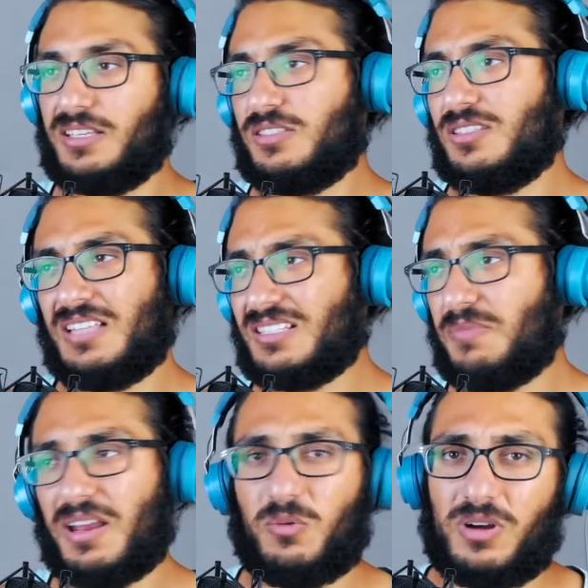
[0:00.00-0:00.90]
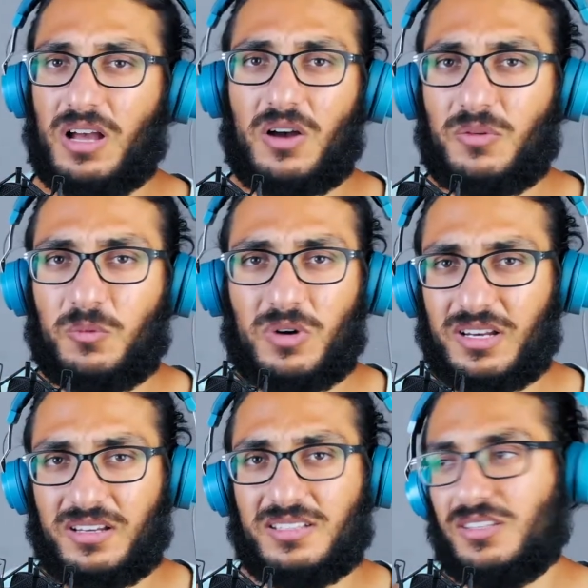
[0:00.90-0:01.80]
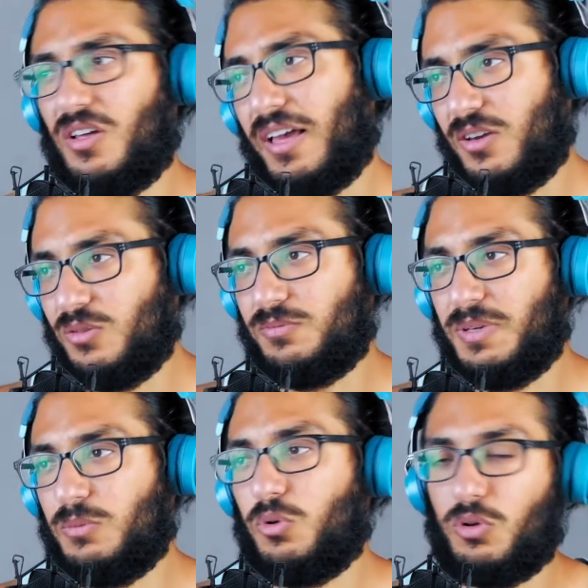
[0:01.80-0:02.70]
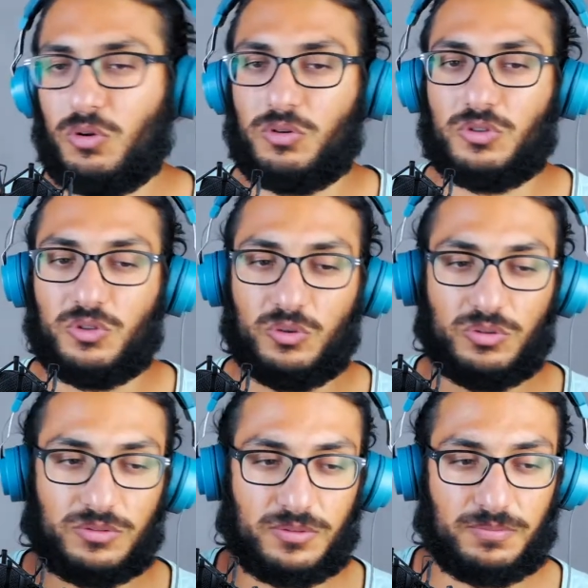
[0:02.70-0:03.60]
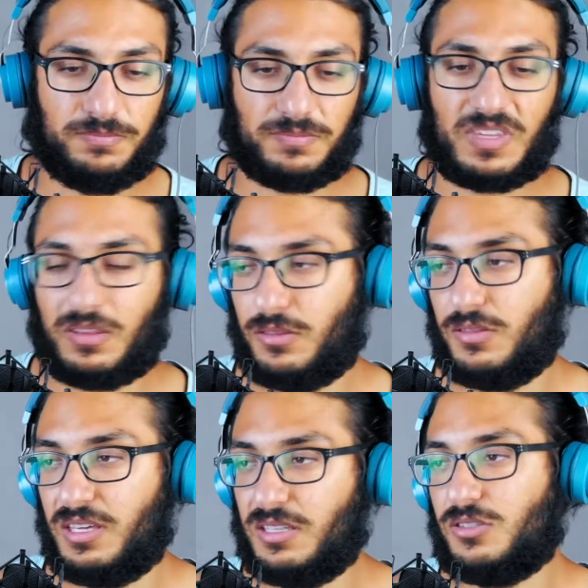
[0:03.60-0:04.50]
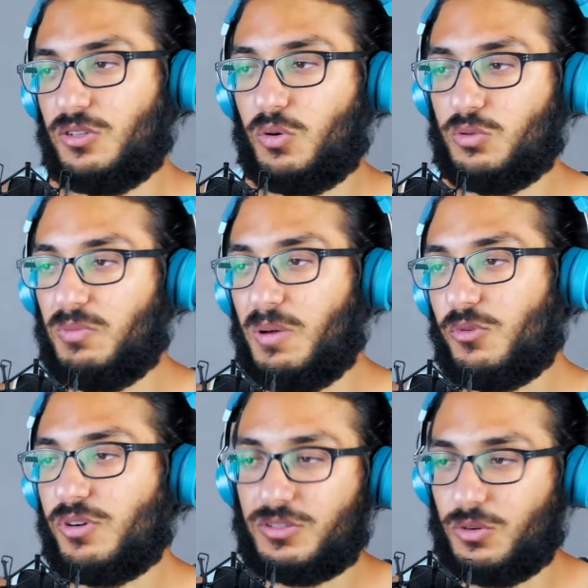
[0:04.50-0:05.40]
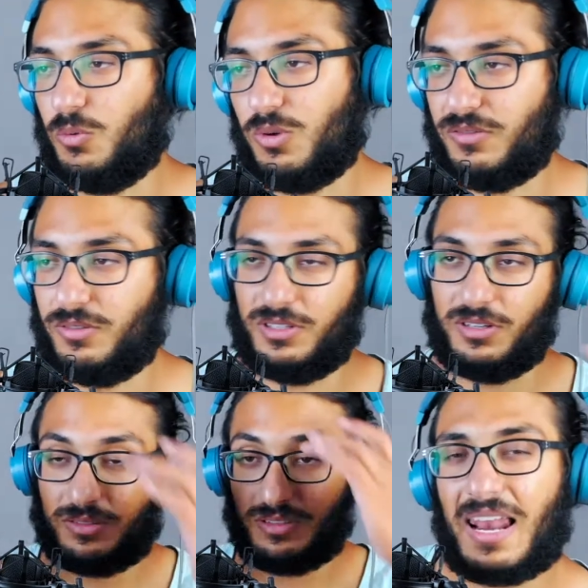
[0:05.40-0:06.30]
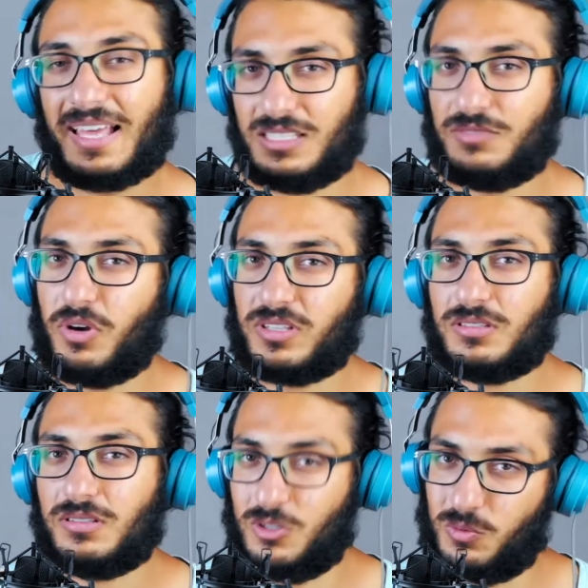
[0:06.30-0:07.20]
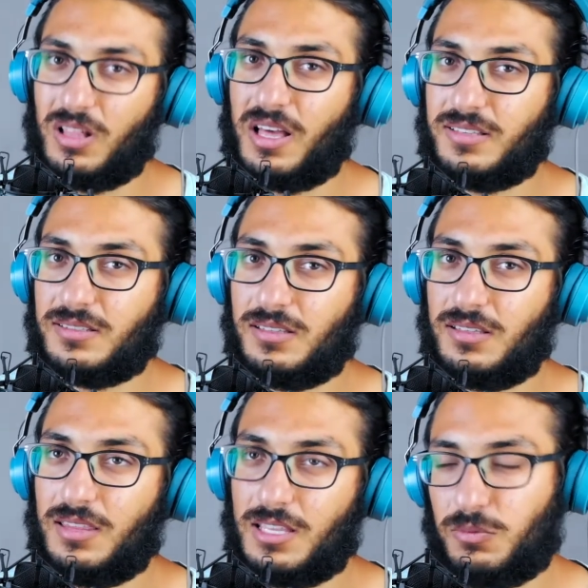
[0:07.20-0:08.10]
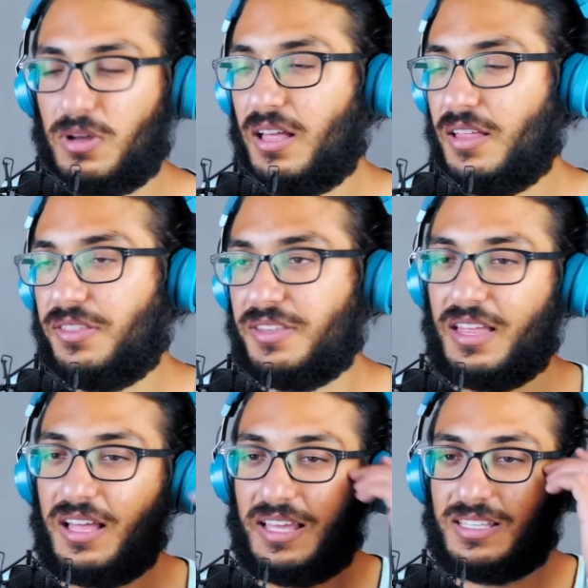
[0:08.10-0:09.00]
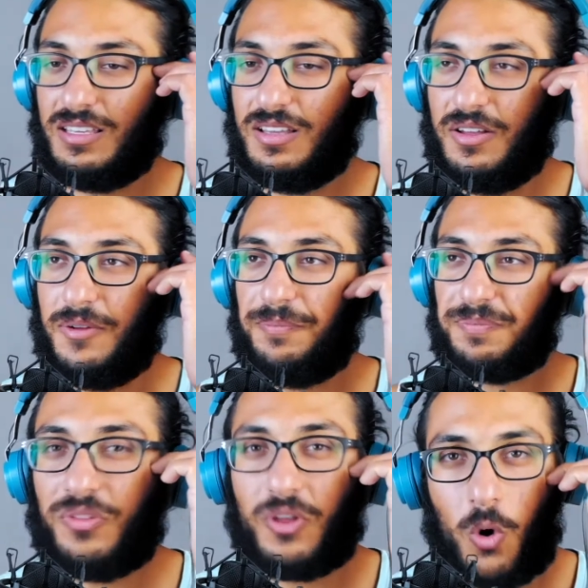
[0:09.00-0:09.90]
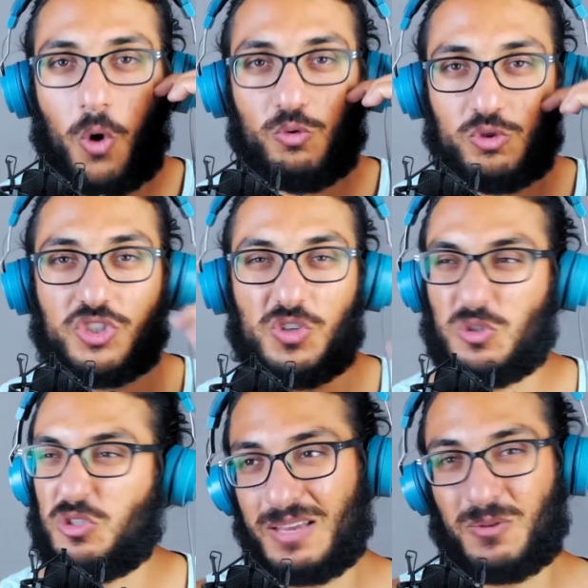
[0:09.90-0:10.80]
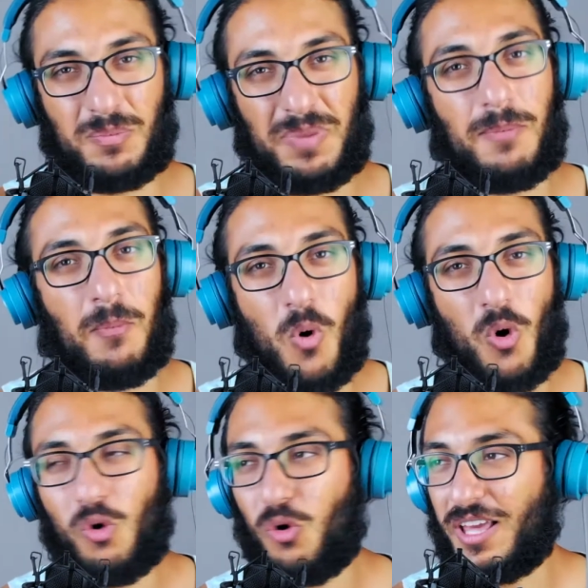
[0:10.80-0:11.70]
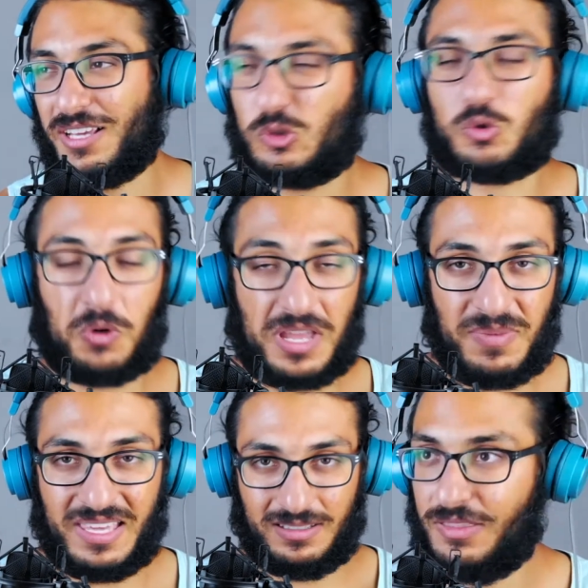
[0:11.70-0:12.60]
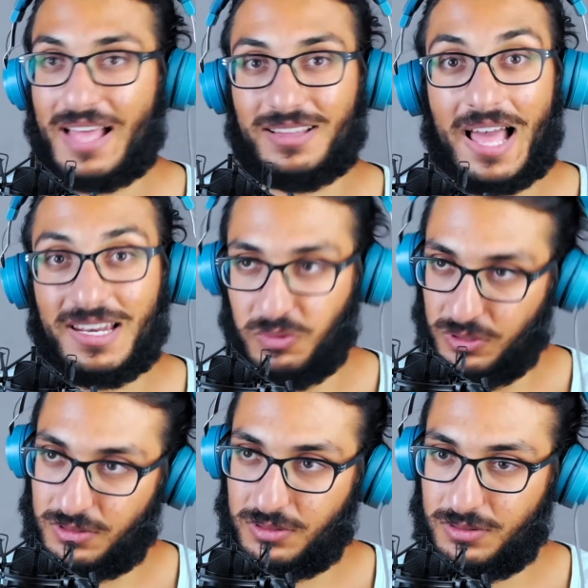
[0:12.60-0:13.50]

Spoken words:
It doesn't matter what it is, you know, like good people or good things, you know, good memories or whatever, you know. I like his voice as well, guys. That's why I think that I liked on the chorus. It was a bit more like screaming than animals.